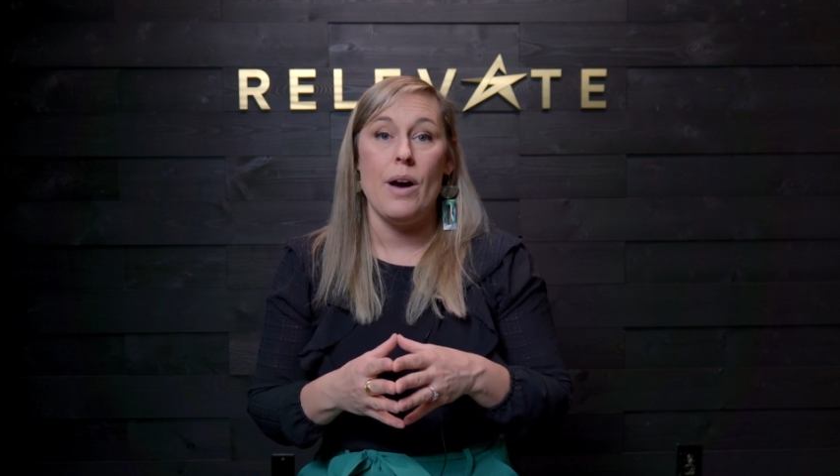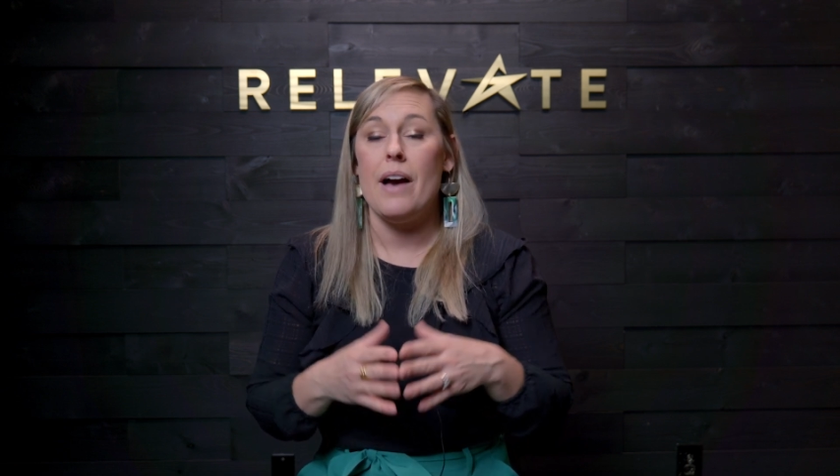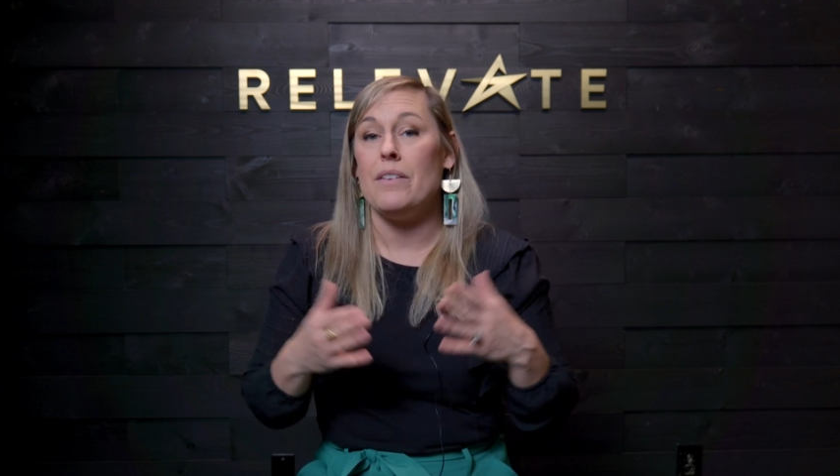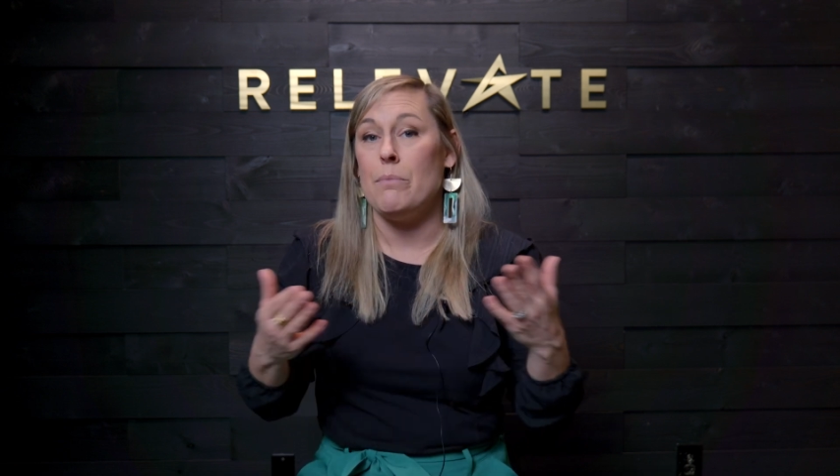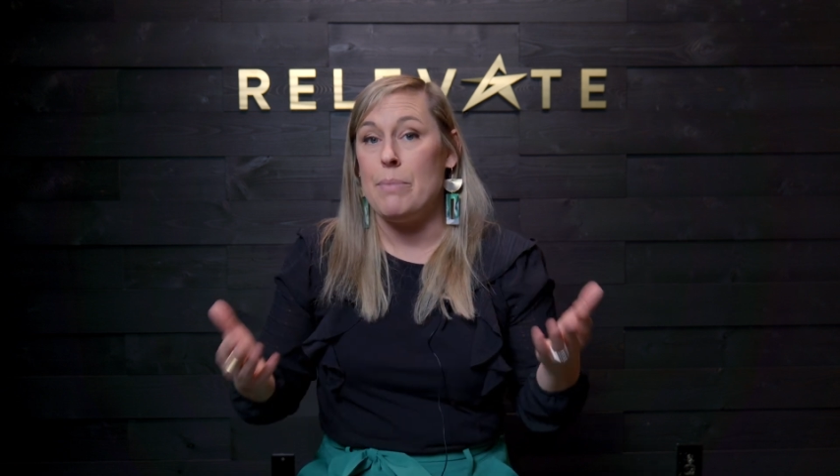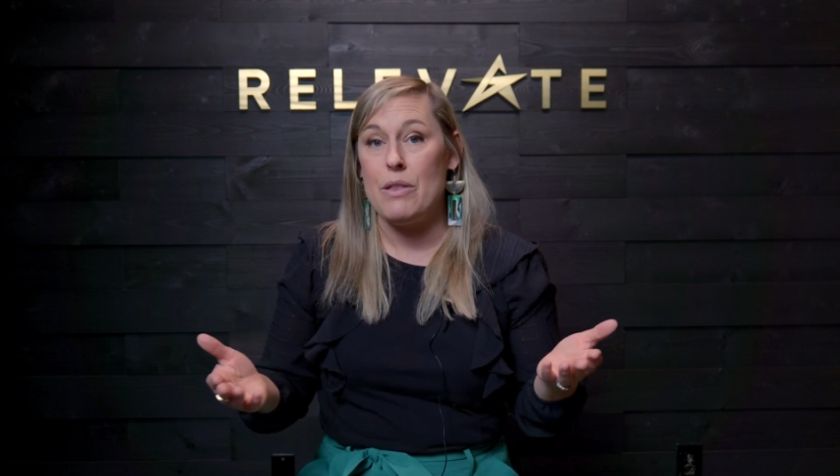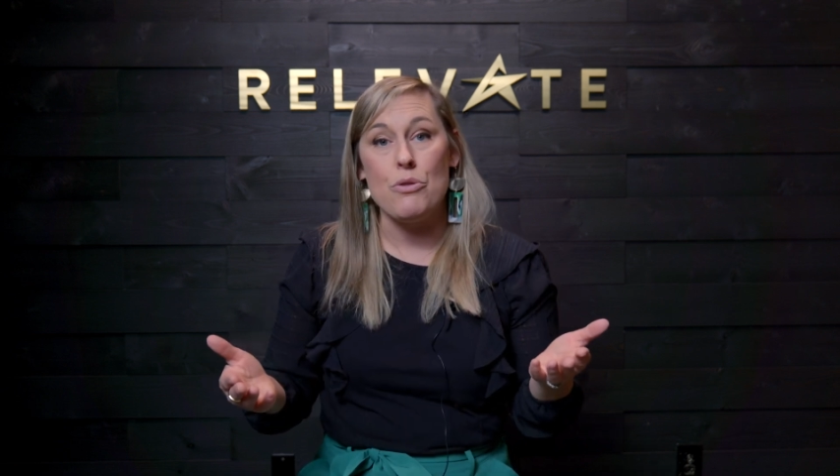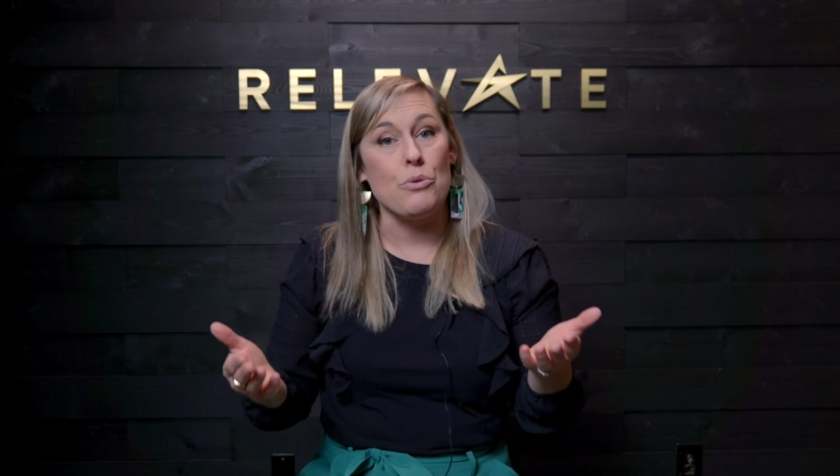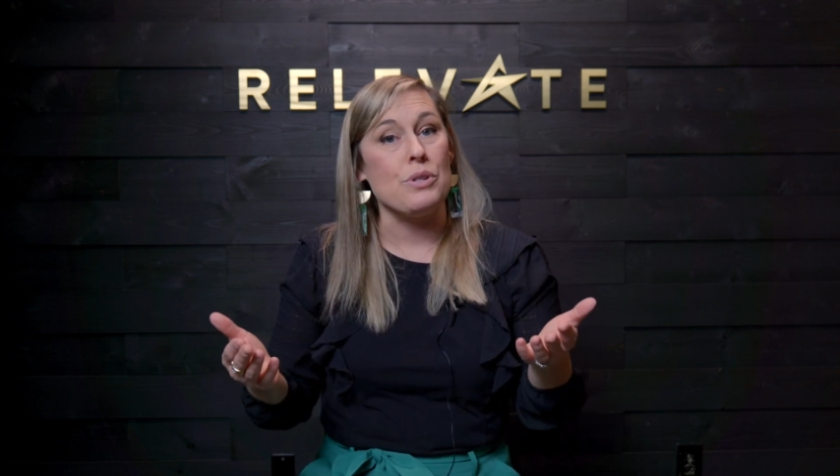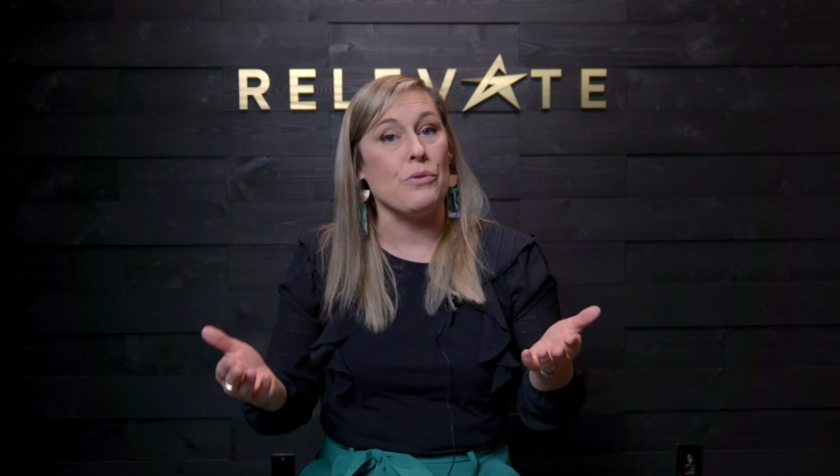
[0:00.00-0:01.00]
having been
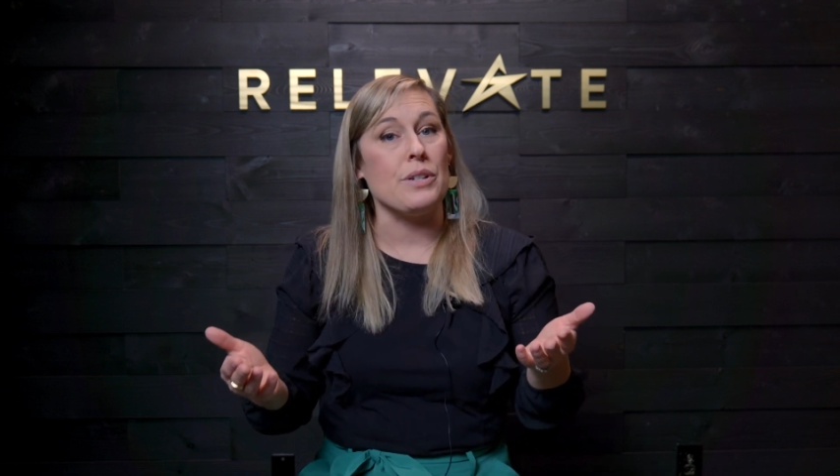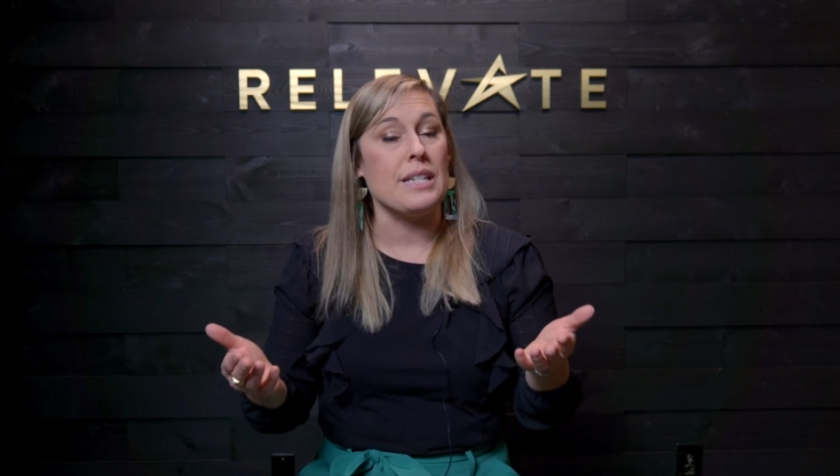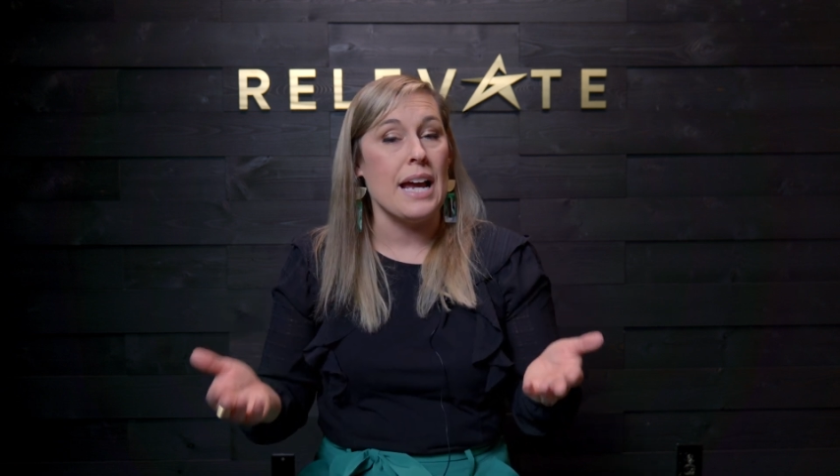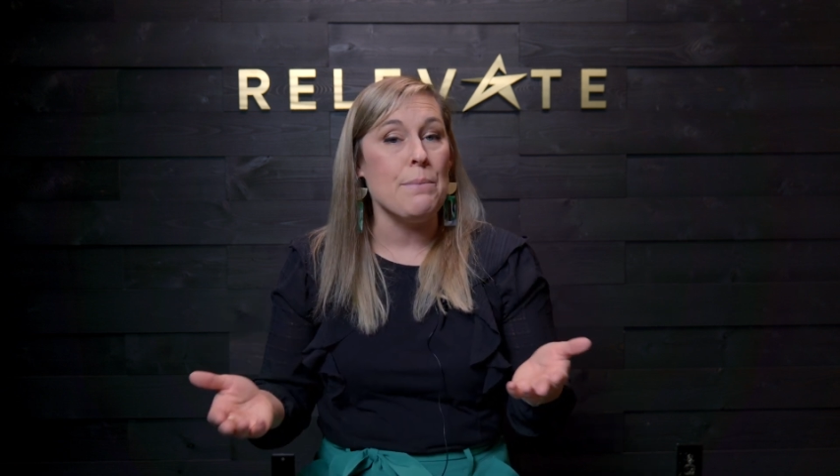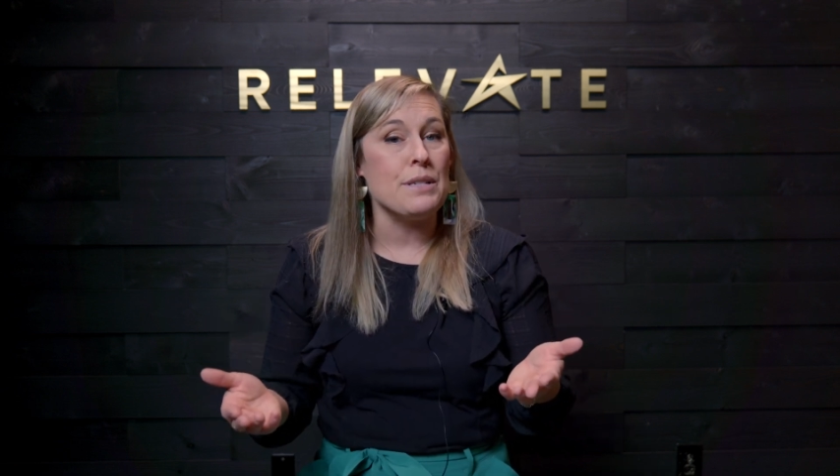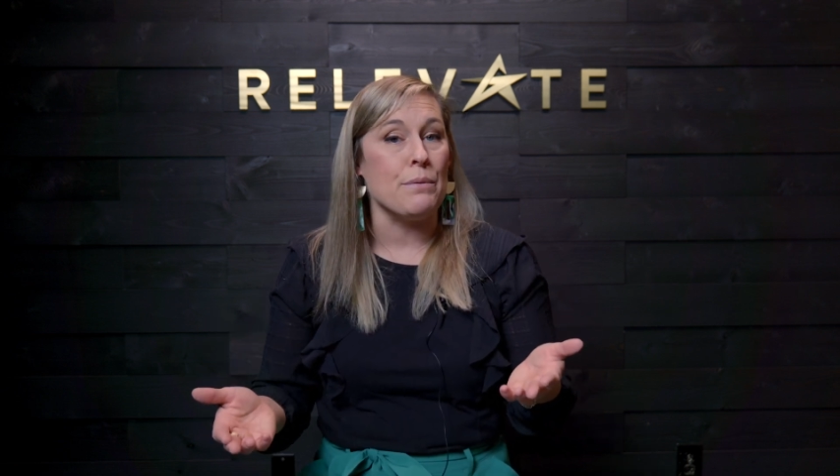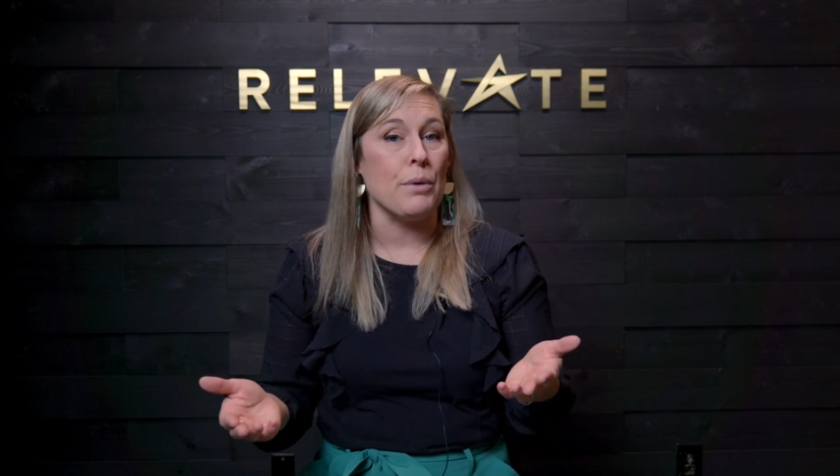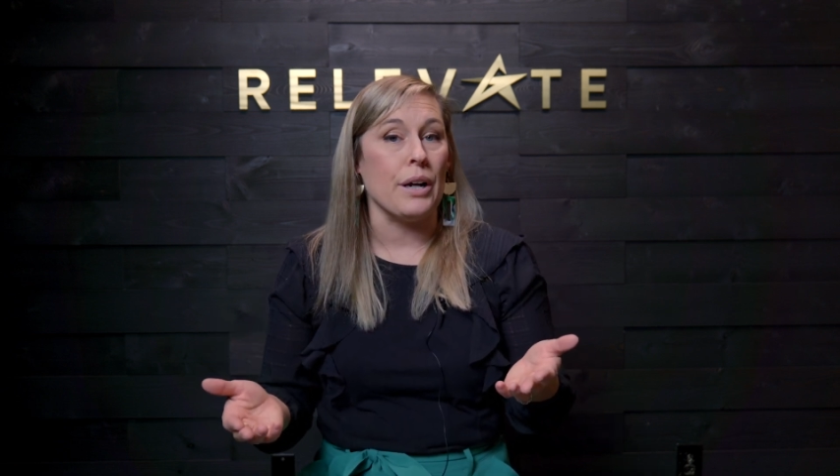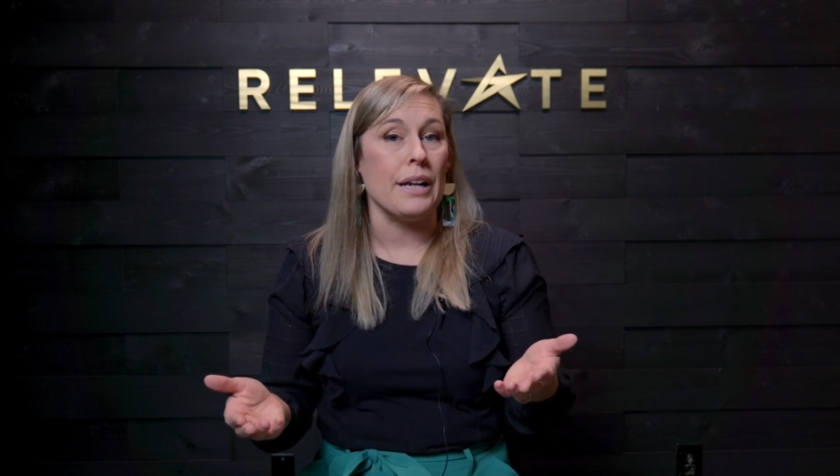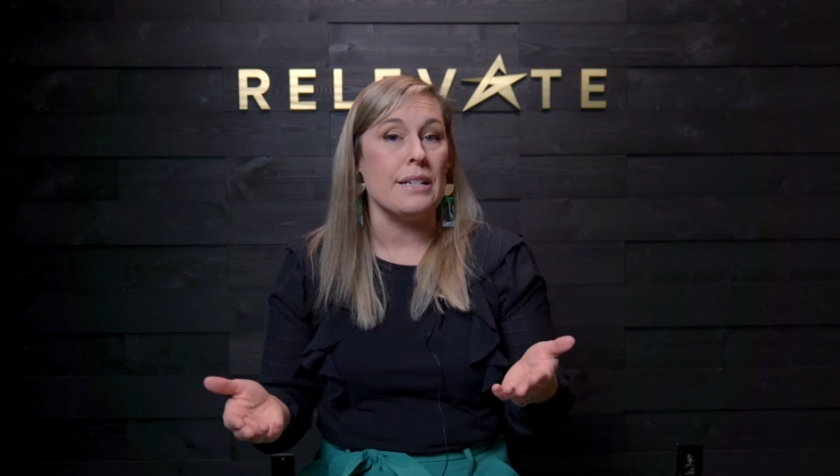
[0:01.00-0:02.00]
through different types of
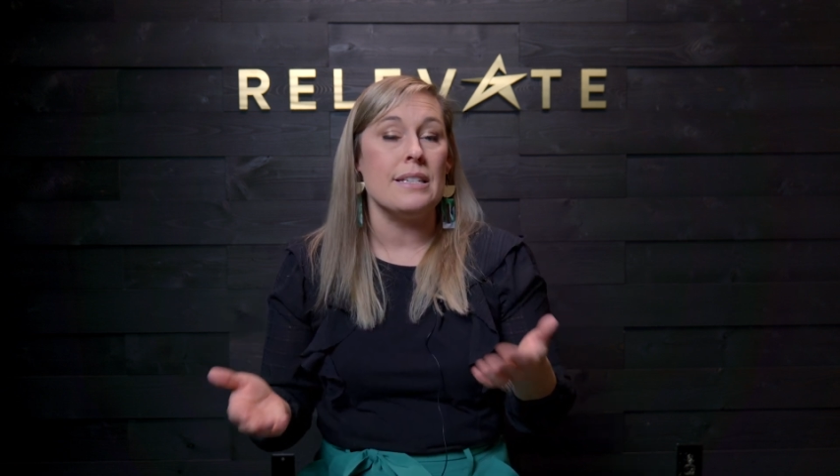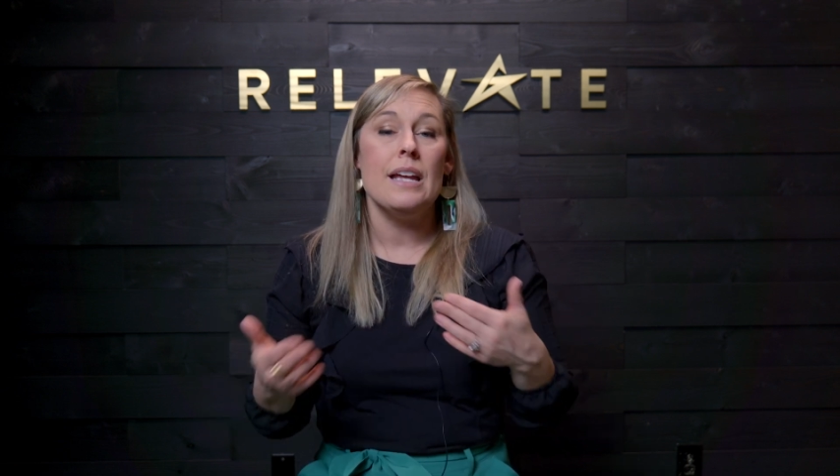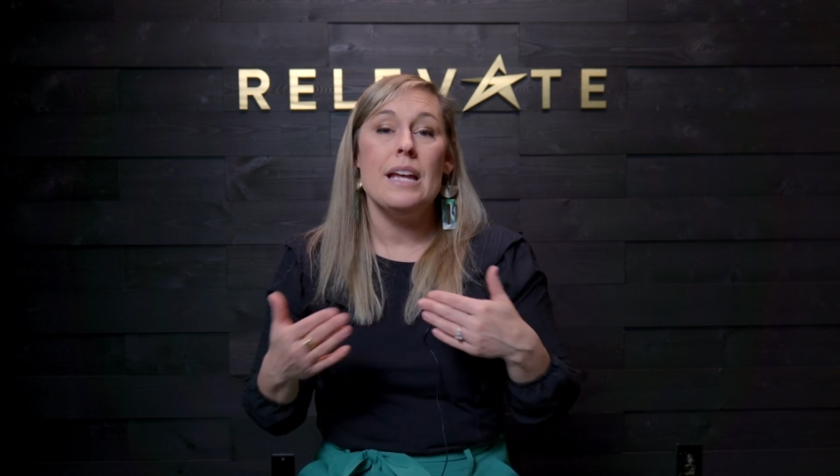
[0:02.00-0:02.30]
markets,